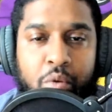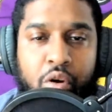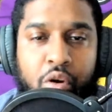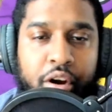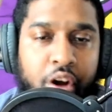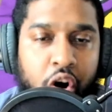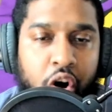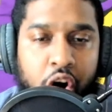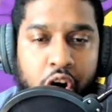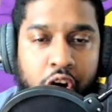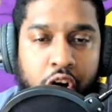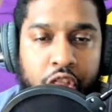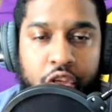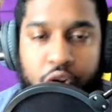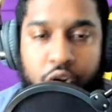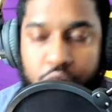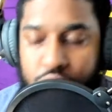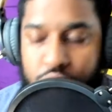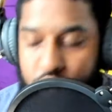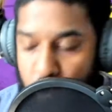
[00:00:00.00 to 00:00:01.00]
more than all
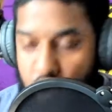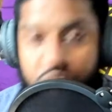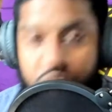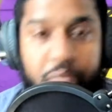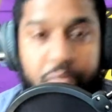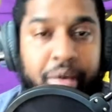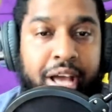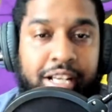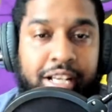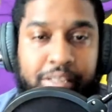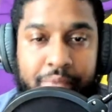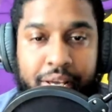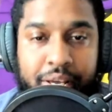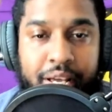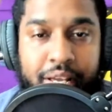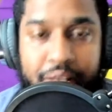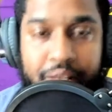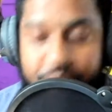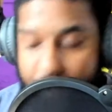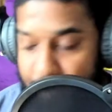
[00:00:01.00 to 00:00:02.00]
those quarterbacks, man